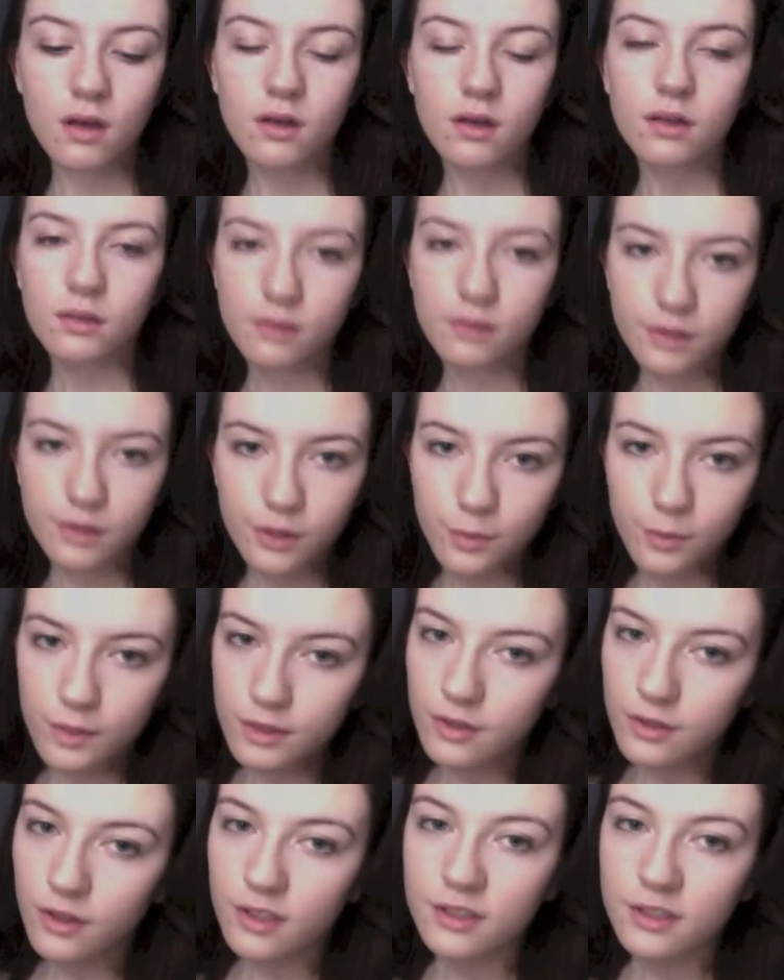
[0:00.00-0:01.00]
a little bit
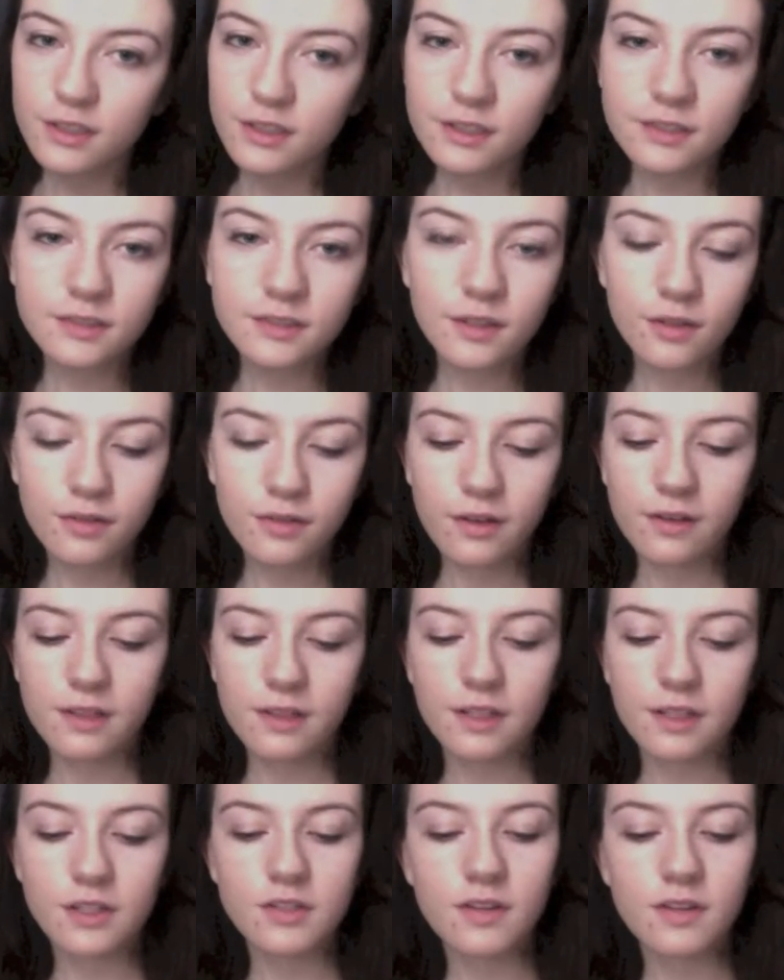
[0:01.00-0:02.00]
darker a
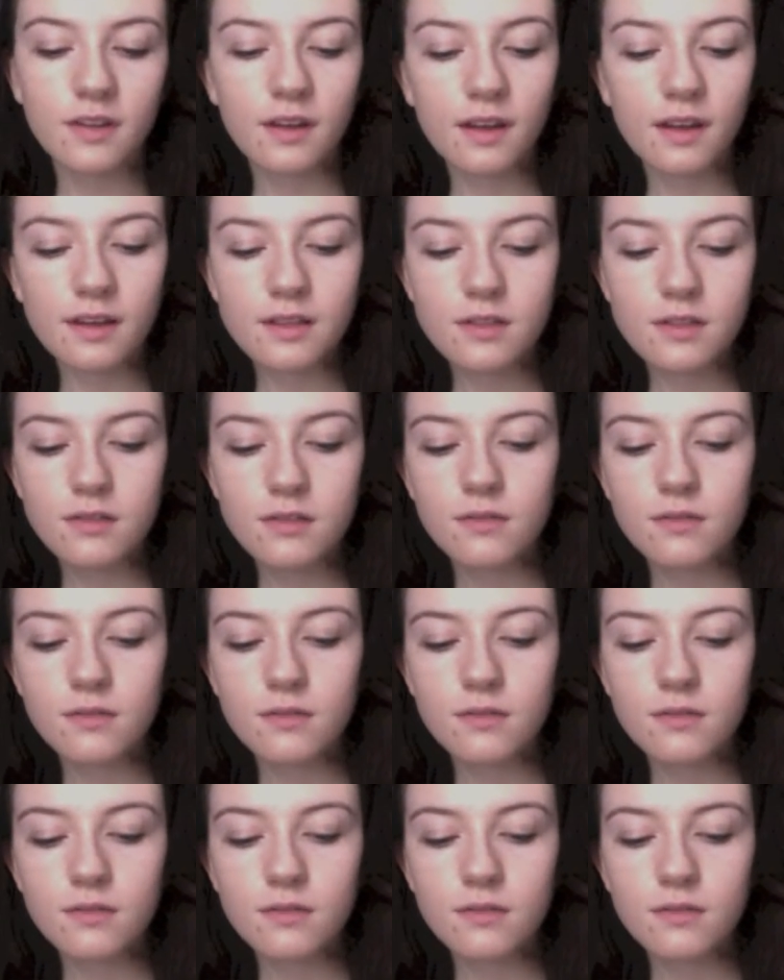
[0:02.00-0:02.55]
foundation than I do.